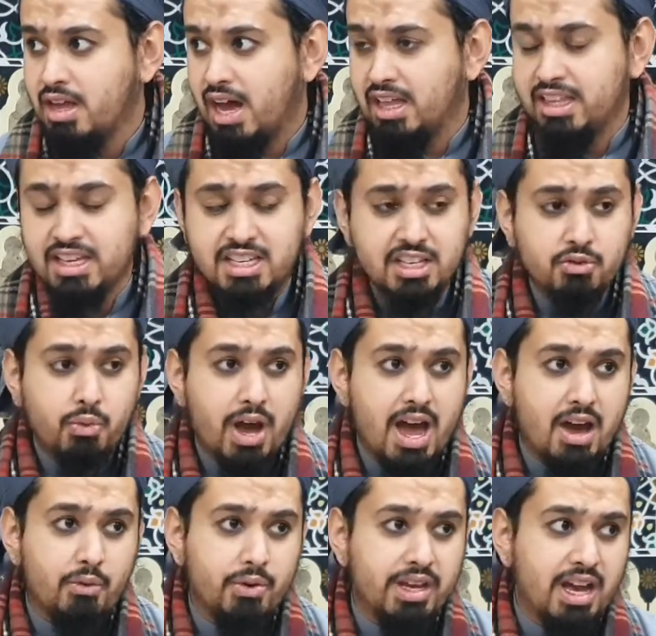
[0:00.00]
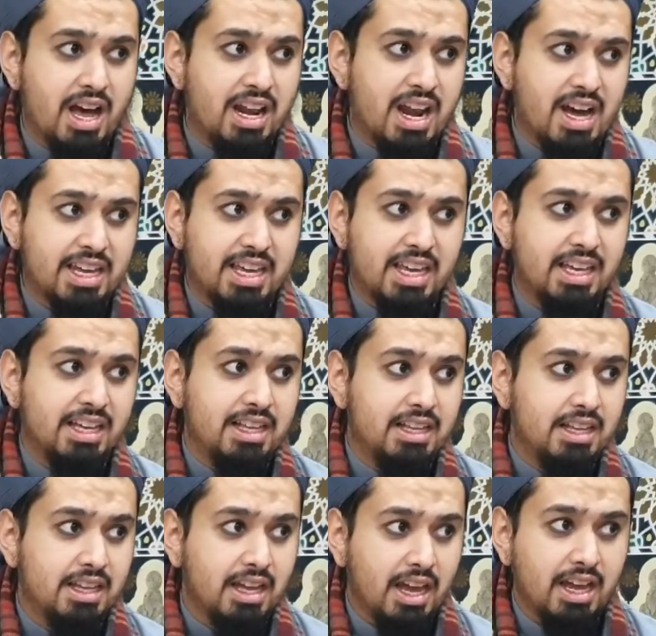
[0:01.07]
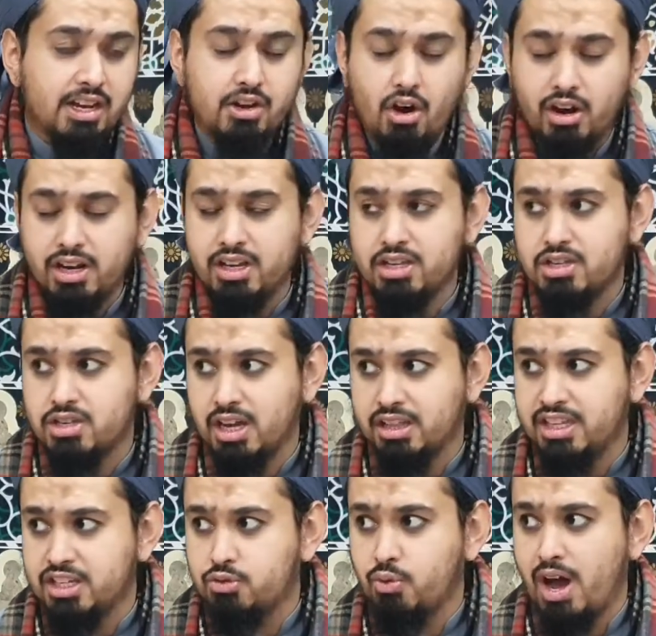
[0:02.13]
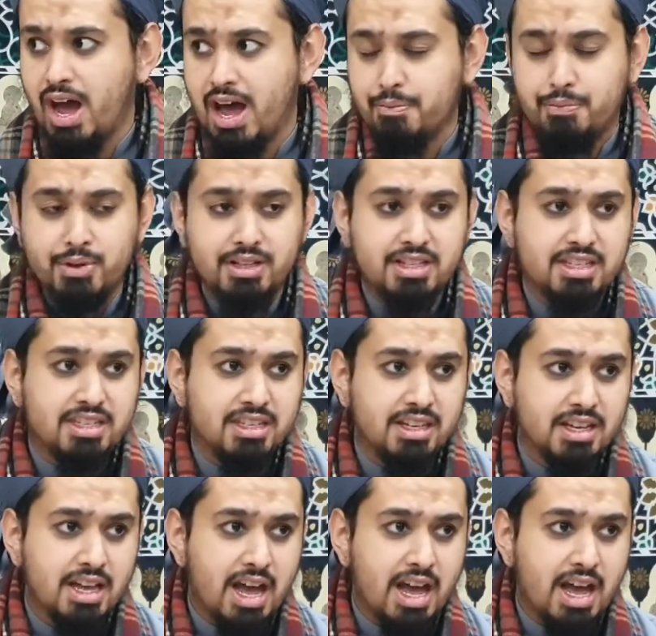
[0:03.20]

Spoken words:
And this is where we are lacking in knowledge. And this is what happens.